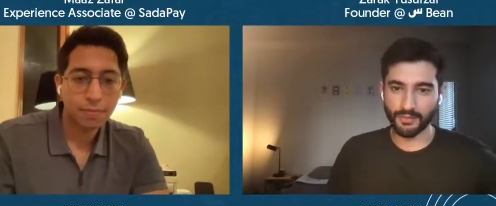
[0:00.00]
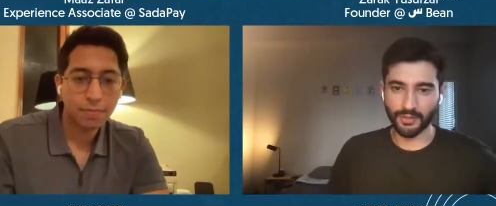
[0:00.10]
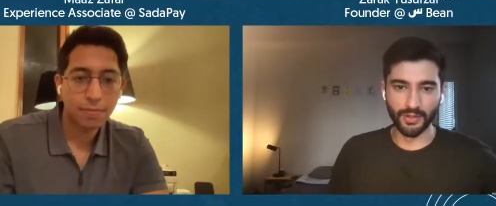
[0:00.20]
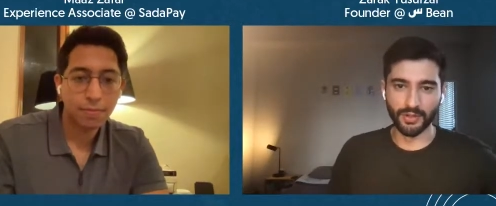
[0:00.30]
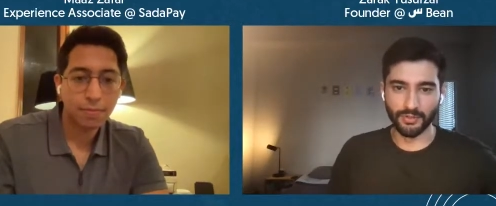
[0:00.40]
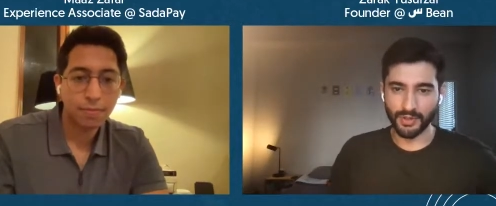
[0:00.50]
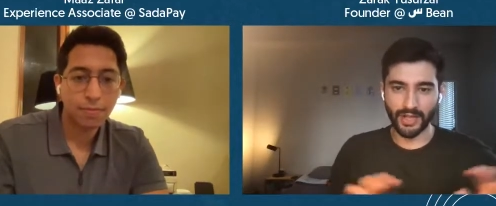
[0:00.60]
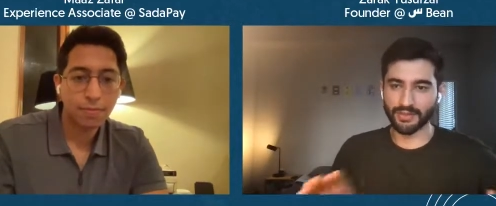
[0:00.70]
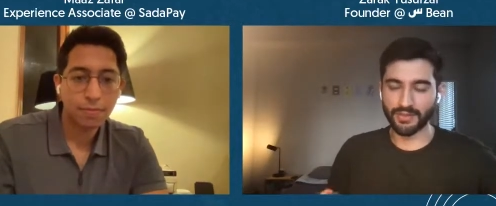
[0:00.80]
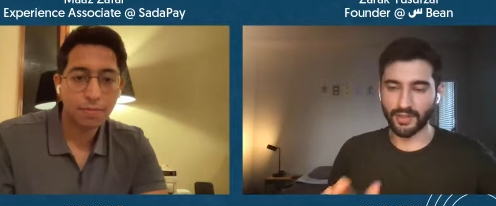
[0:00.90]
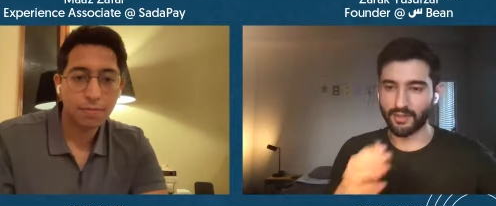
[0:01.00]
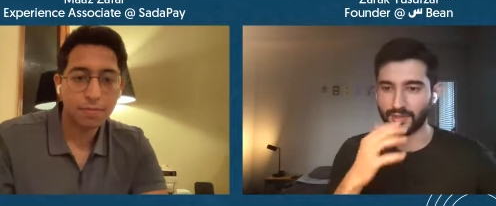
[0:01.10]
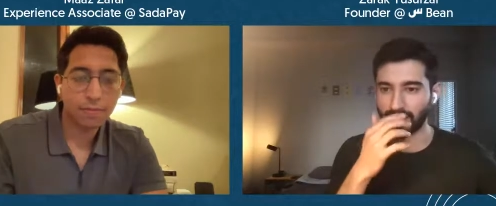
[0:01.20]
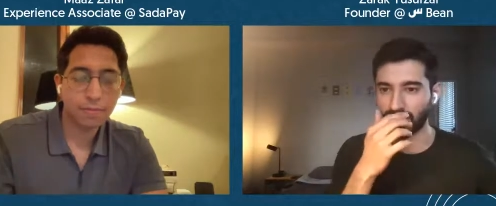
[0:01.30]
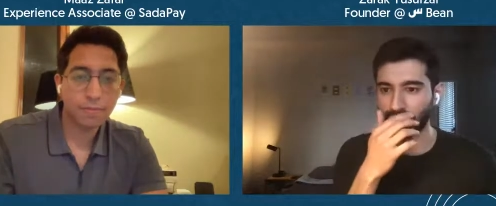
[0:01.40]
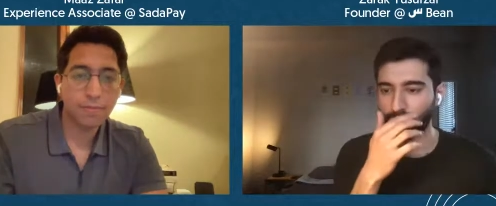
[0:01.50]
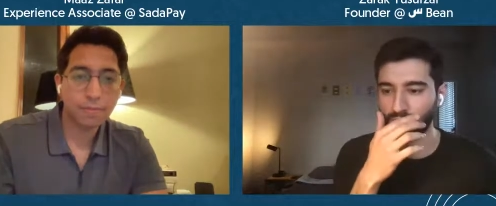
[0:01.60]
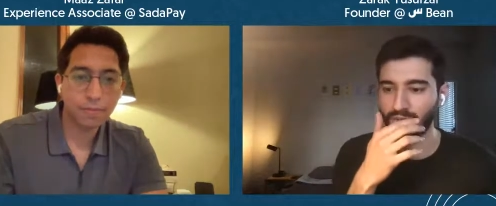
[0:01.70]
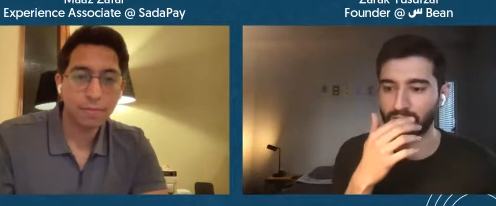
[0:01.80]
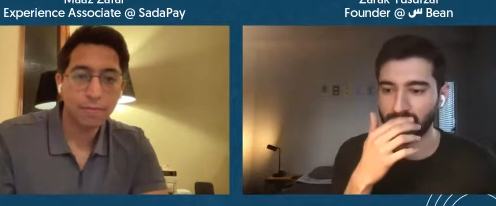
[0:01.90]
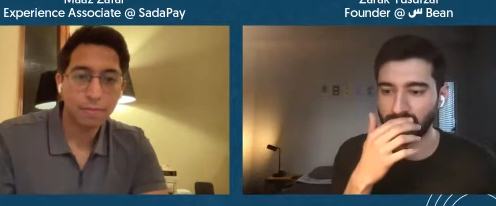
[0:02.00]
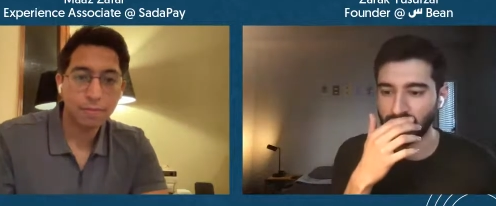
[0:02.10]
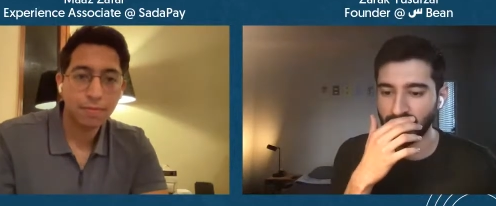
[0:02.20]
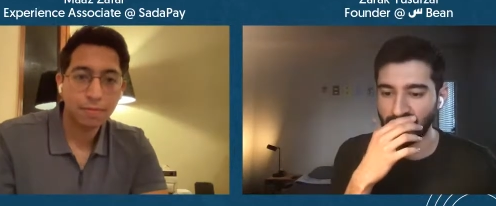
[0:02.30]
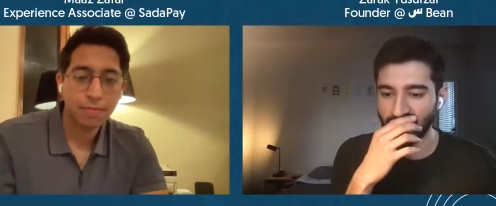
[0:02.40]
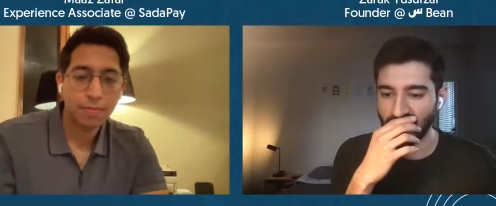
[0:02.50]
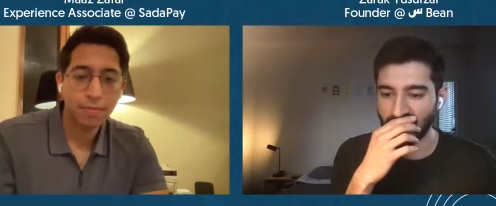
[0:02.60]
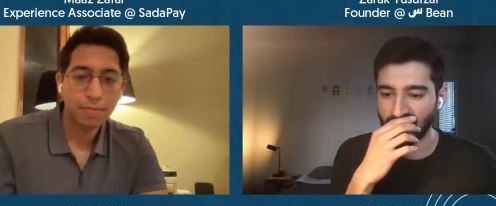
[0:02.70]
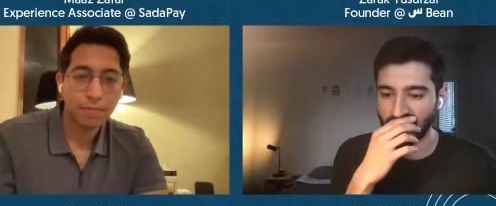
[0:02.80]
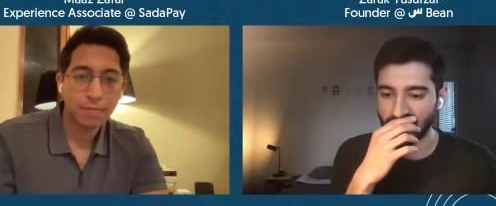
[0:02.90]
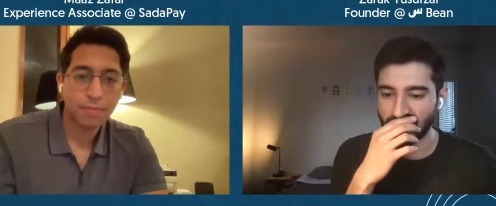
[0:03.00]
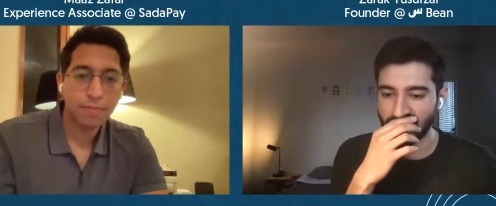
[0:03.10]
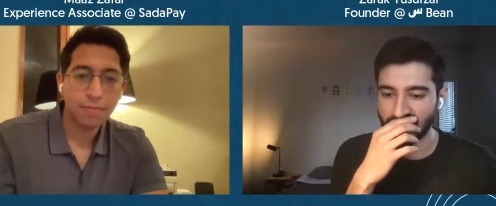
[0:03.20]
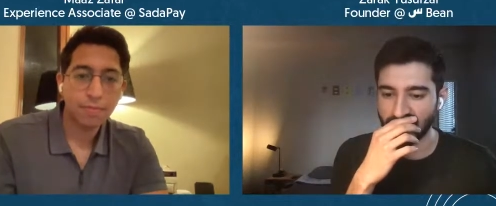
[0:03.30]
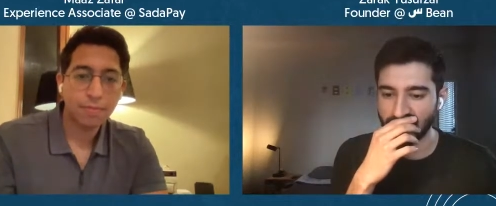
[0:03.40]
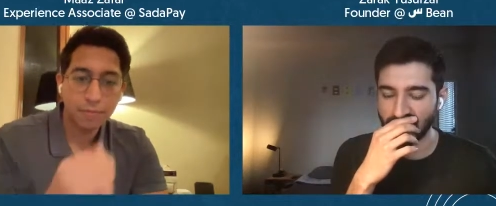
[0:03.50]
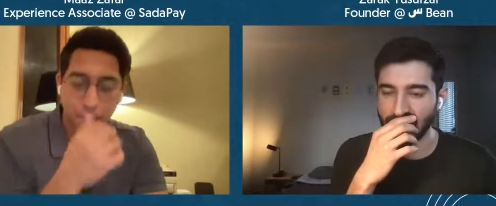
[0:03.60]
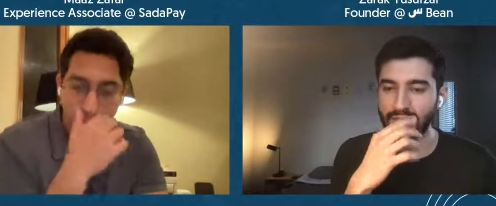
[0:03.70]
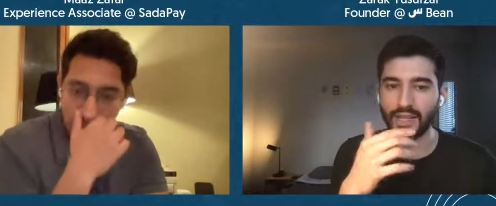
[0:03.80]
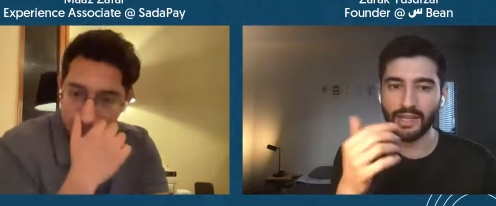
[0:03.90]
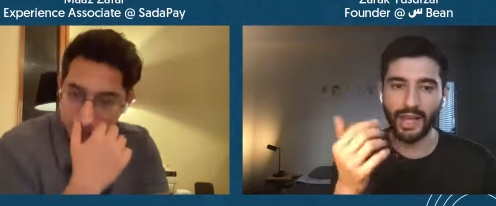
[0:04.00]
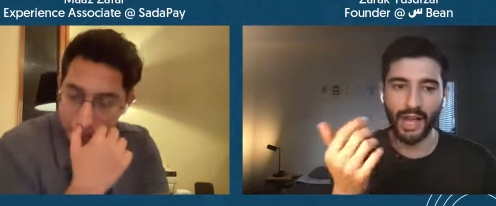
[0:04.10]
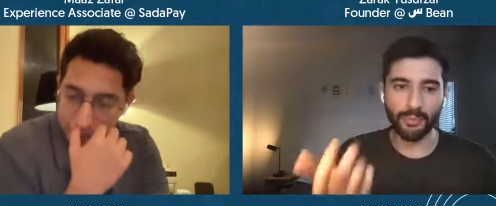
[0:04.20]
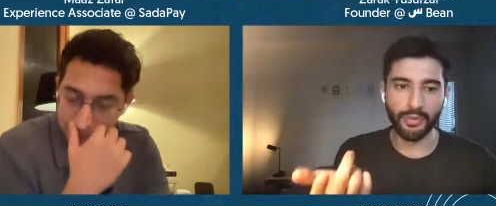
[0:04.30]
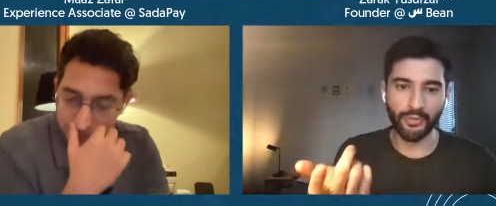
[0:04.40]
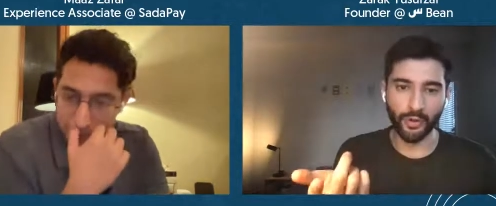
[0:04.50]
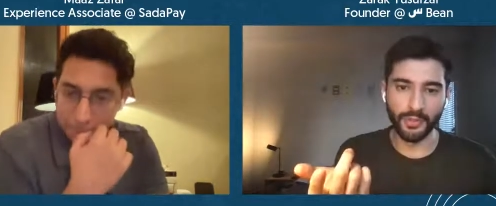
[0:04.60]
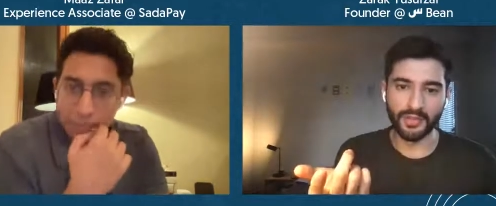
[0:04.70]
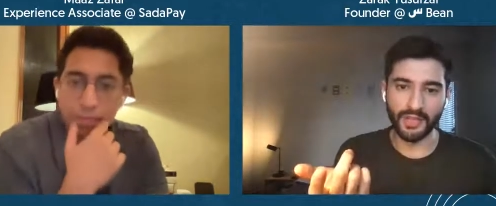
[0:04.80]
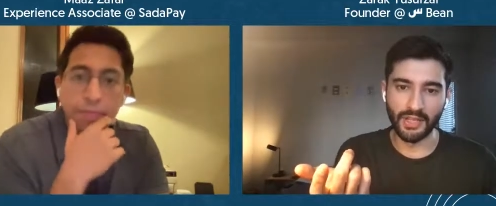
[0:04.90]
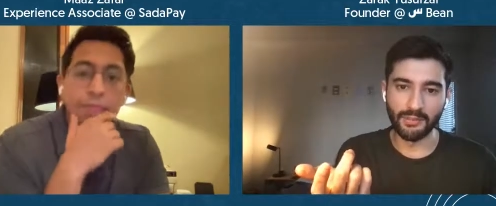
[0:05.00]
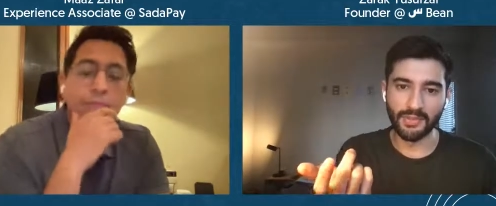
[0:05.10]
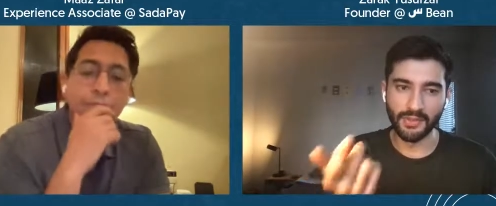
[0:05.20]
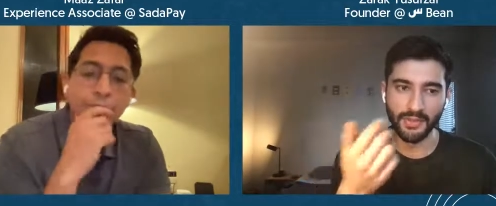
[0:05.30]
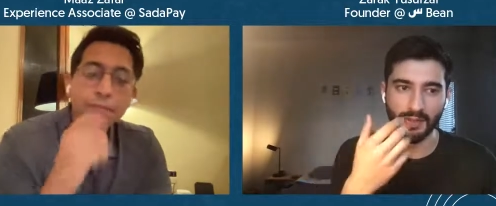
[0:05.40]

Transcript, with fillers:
Speaker 1: you know, classes I've ever taken, which is um, leading high performance teams.